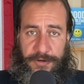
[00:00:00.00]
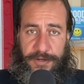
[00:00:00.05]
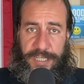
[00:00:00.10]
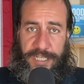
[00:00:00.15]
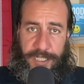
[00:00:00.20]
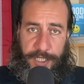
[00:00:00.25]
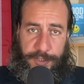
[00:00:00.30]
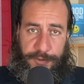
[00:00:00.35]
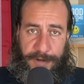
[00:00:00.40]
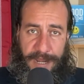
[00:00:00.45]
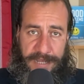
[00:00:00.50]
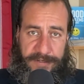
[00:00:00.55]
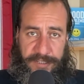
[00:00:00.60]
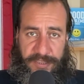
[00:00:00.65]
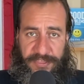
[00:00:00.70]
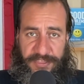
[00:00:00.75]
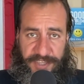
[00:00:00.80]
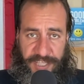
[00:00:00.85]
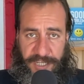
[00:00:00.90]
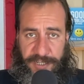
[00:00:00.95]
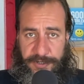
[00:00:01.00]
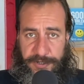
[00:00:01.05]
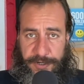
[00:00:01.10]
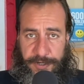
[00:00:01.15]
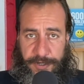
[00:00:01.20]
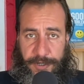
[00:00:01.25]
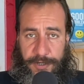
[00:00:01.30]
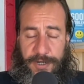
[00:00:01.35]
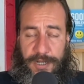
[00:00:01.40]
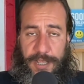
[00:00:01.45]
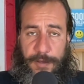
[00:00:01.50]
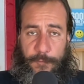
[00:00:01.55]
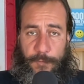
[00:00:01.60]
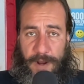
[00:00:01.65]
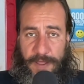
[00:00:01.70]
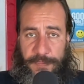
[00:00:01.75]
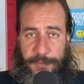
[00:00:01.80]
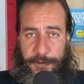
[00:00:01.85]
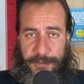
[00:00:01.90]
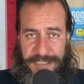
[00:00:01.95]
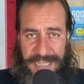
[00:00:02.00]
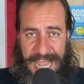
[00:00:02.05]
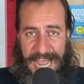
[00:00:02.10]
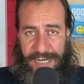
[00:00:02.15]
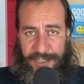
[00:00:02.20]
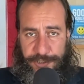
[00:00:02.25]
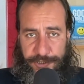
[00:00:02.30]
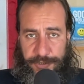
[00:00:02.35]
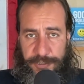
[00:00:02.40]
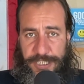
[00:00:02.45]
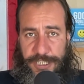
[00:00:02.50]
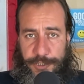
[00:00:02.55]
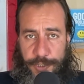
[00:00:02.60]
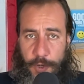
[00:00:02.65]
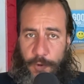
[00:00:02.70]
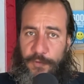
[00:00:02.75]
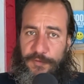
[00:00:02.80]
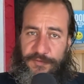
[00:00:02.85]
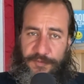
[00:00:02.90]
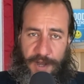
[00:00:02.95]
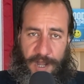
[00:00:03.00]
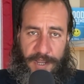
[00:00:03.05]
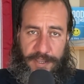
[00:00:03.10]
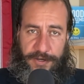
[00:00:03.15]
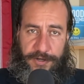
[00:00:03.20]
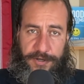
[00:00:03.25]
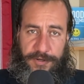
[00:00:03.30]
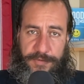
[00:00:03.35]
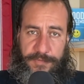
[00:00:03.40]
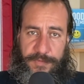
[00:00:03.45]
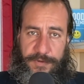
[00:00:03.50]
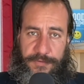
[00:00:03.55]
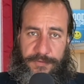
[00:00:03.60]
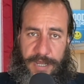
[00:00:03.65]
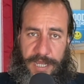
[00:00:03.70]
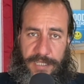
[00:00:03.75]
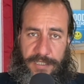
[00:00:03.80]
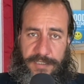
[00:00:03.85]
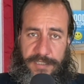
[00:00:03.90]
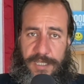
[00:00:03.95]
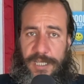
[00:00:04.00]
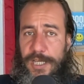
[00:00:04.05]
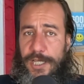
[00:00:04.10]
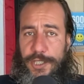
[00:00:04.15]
in a crowded theater when there's actually no fire, right?